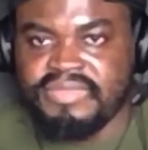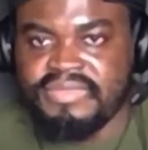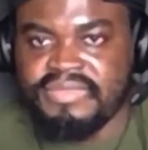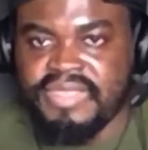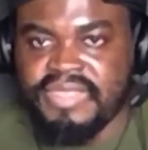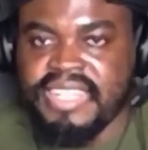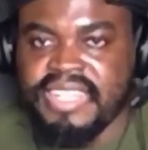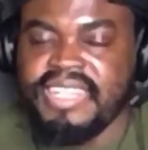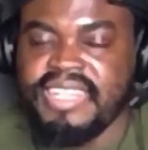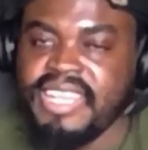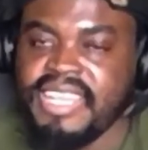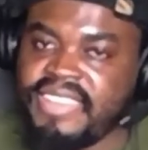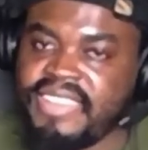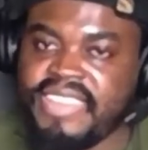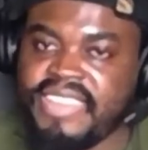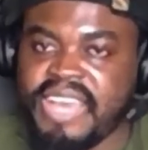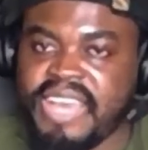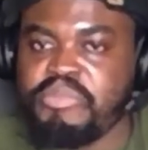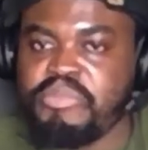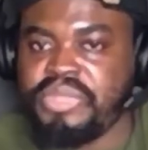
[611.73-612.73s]
And let
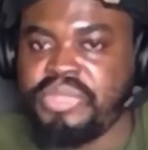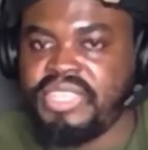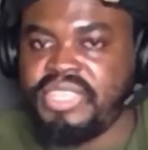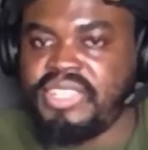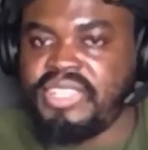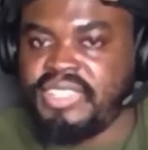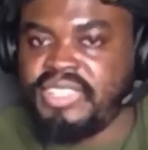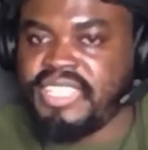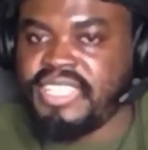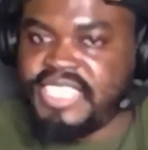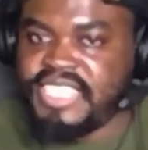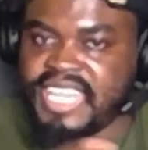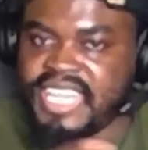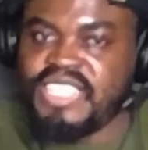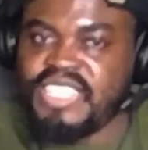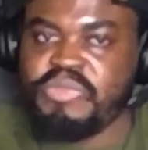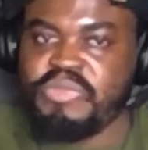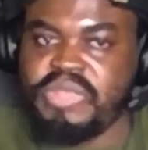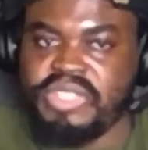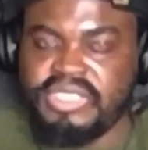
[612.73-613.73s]
that be the
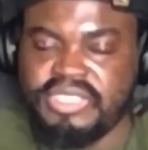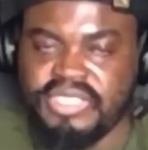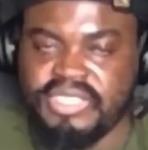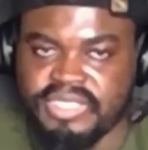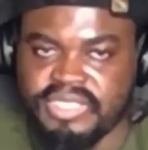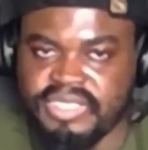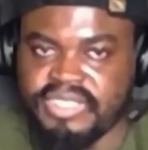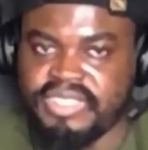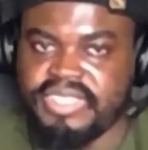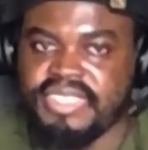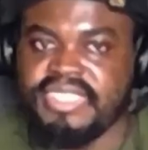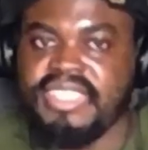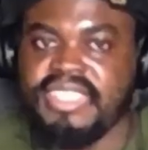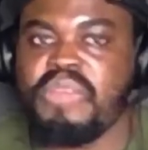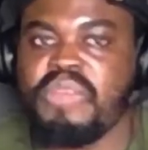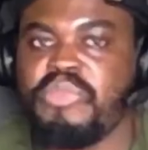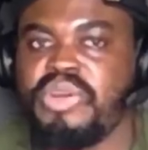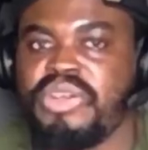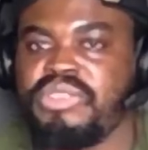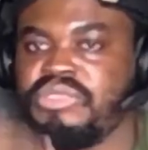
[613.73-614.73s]
judgment. It's not
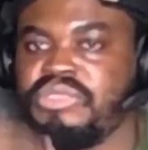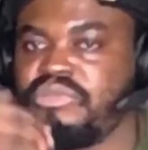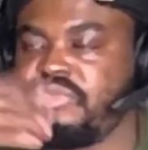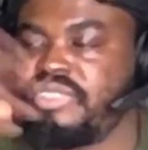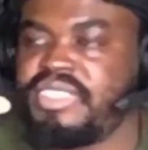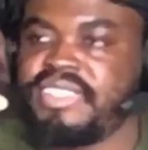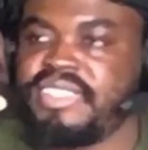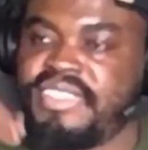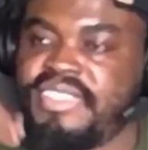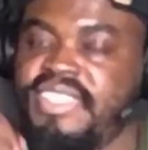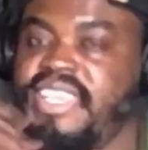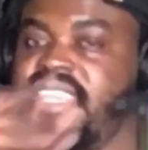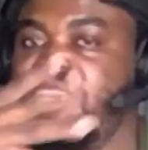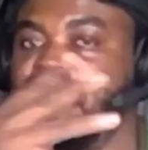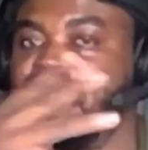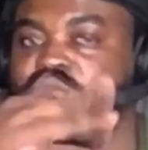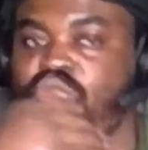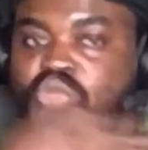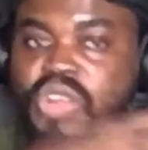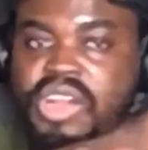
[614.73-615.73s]
about you just
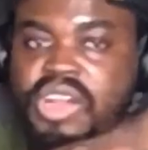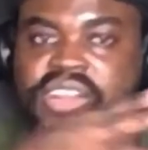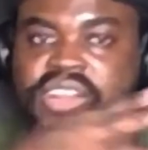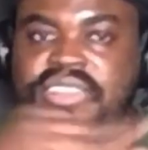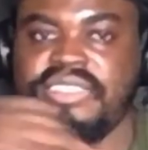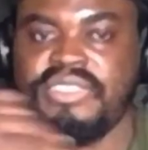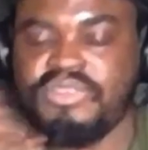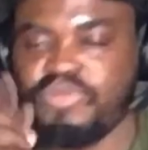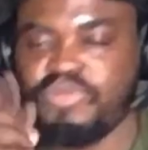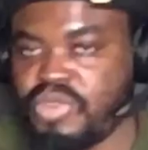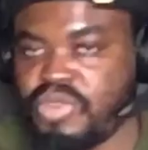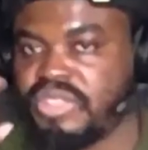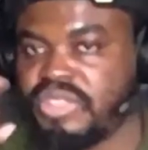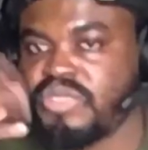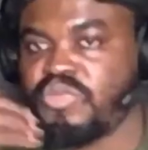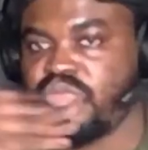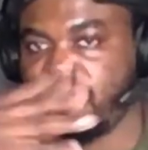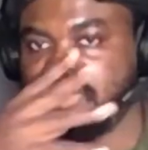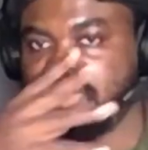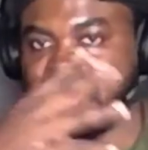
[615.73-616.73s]
saying words,
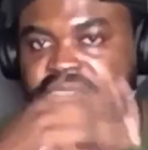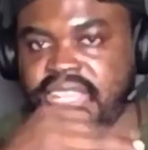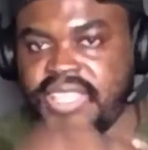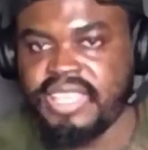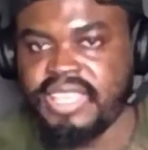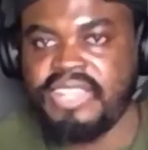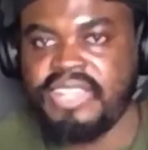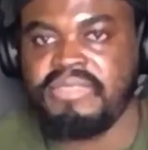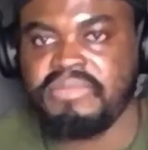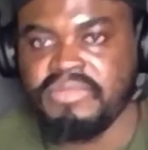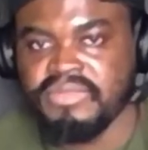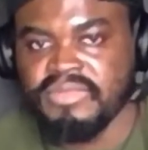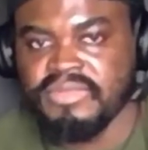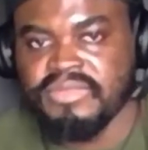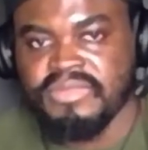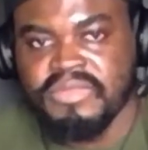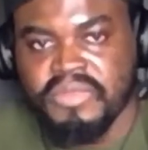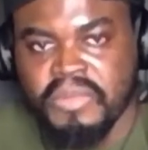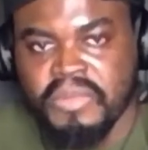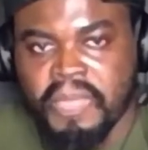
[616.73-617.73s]
words, words like that.
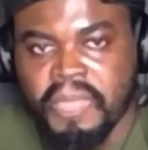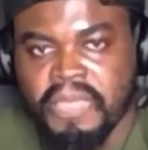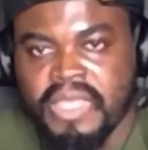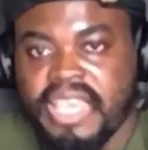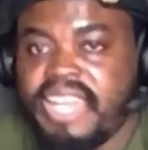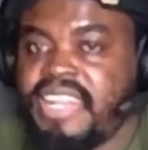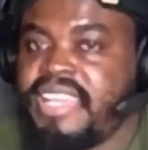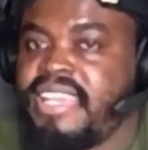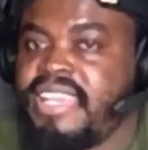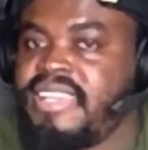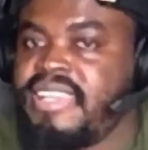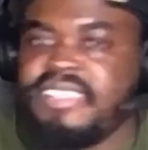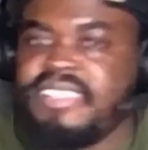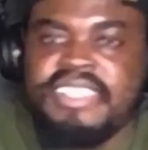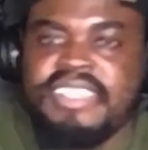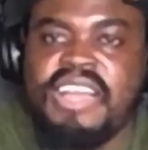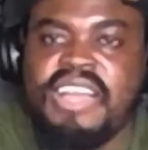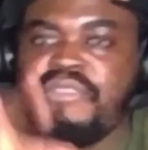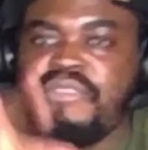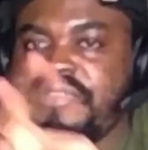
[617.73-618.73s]
And he is
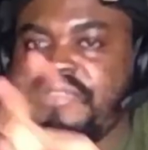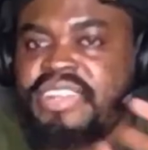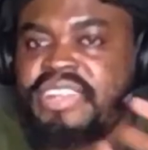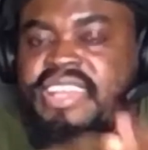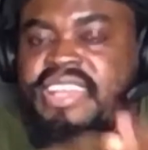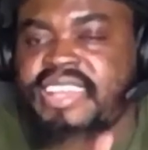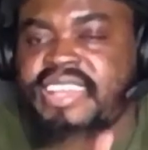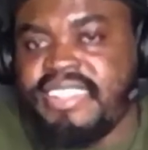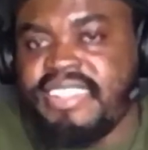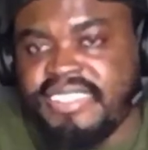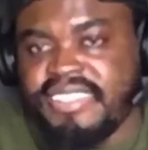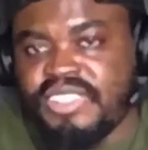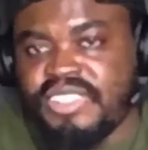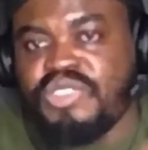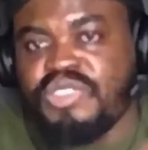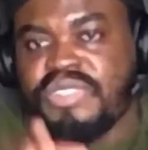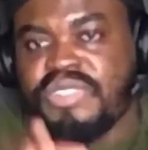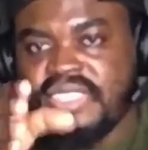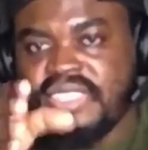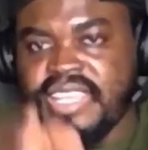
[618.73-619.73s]
confident
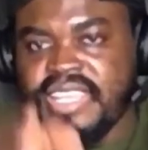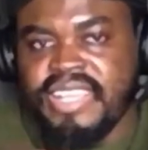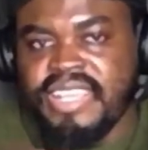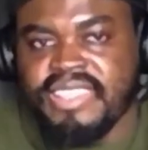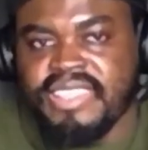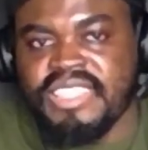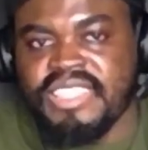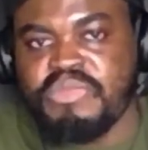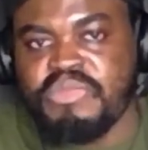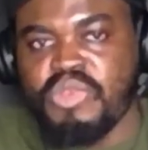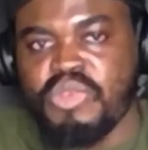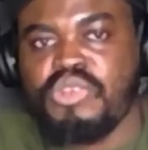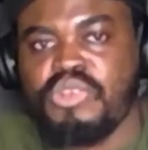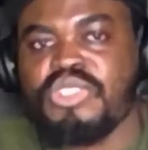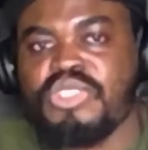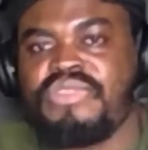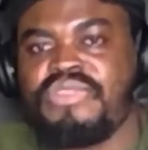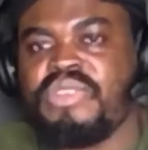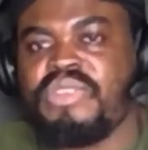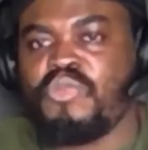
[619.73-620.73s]
to say this
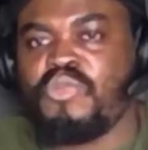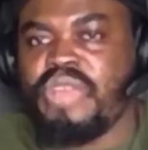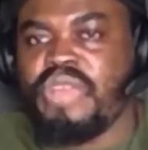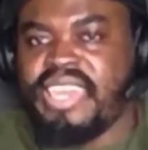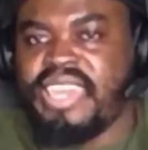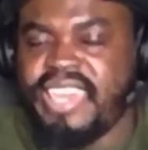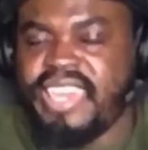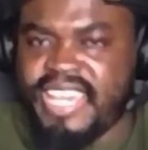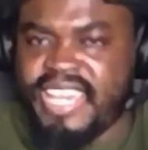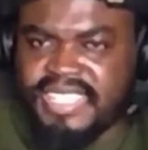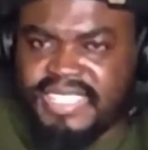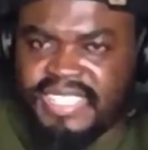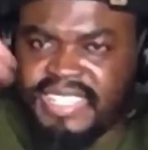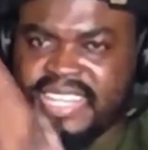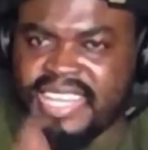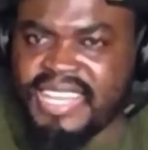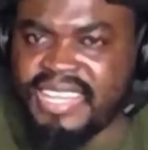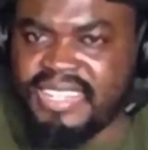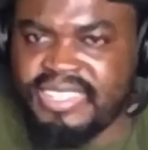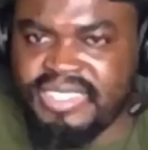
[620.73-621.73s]
because of the work he has
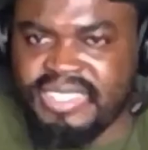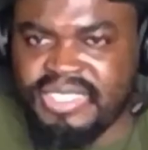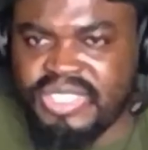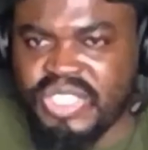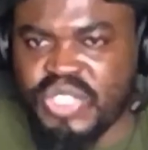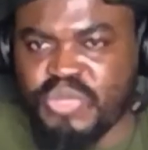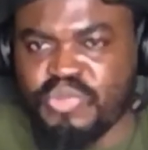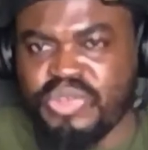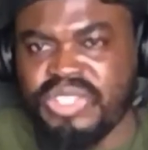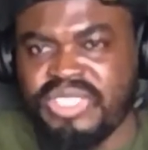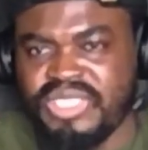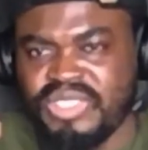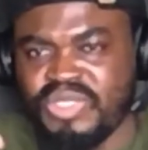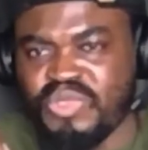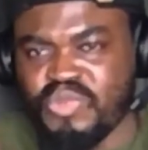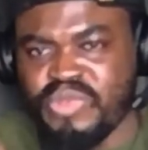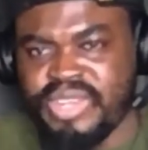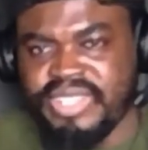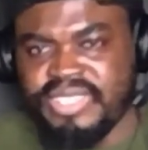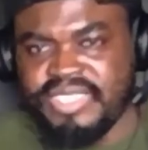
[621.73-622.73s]
done in
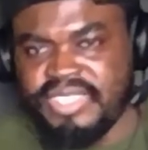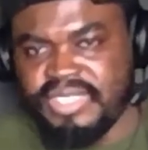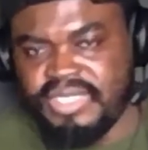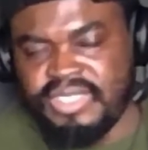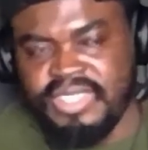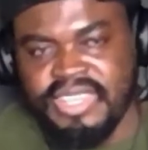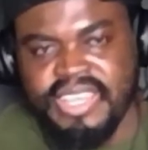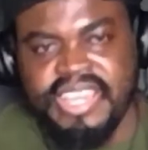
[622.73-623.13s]
2020.